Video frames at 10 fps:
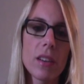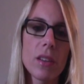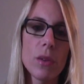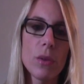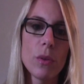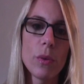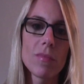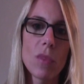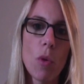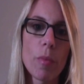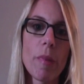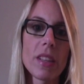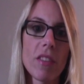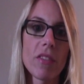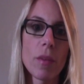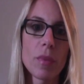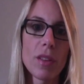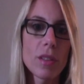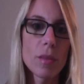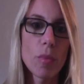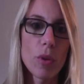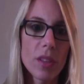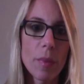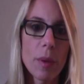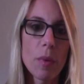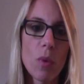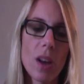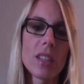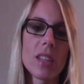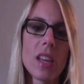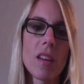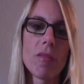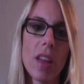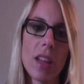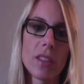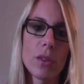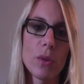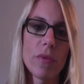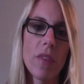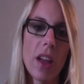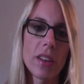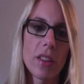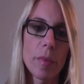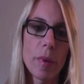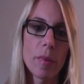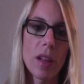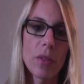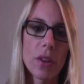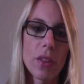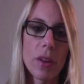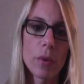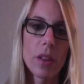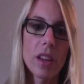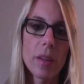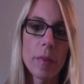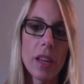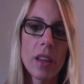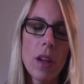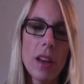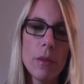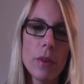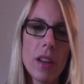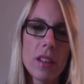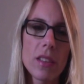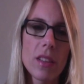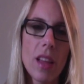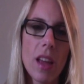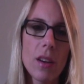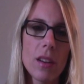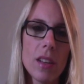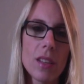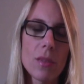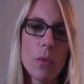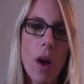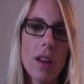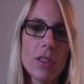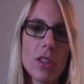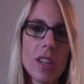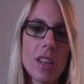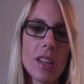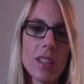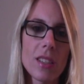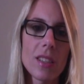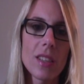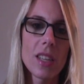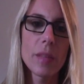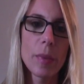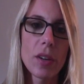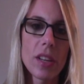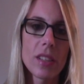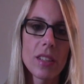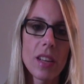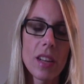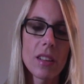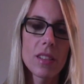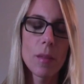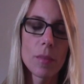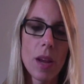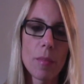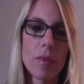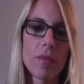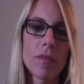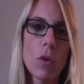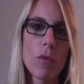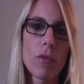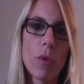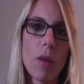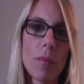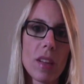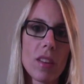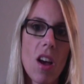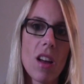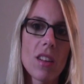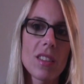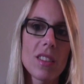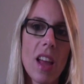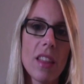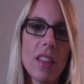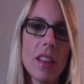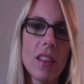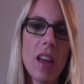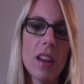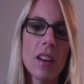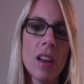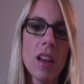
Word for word: to open myself up to the support that people wanted to give and to find other people out there that were like me. Anyone else that is watching and is experiencing some type of overwhelming loss, I think that